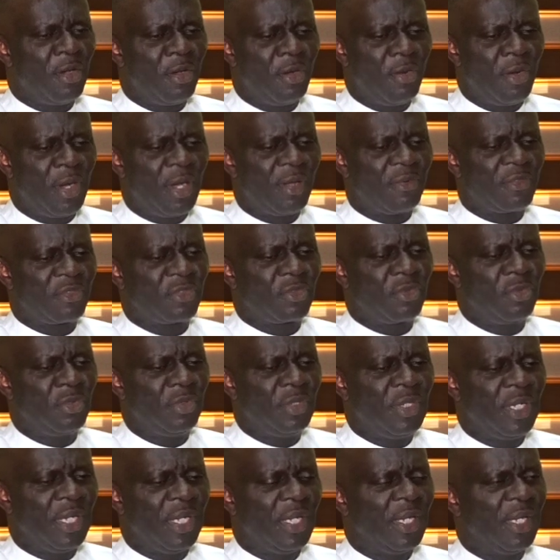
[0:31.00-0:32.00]
have
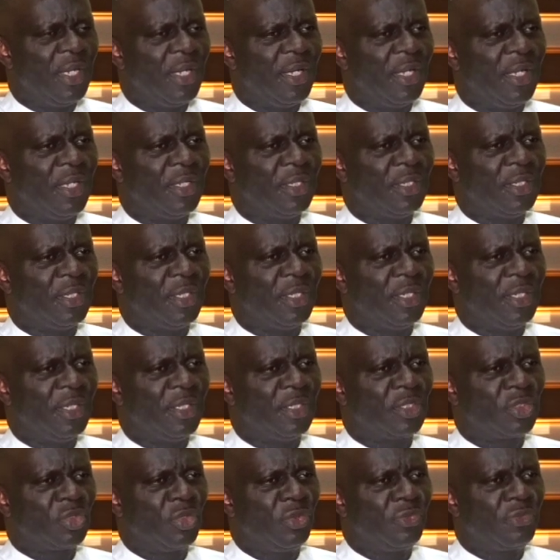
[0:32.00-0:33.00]

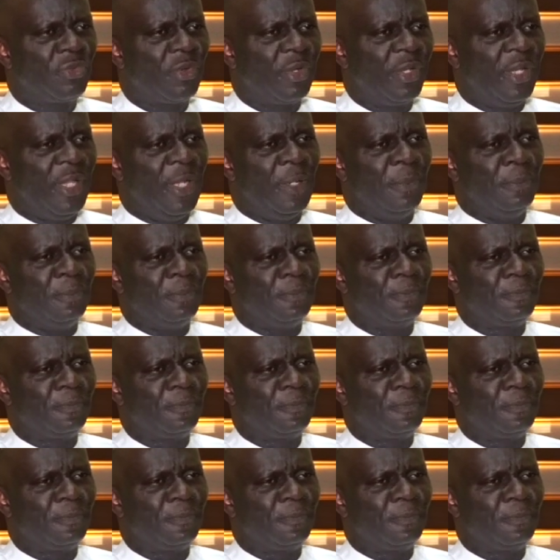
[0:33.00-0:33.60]
stood for them?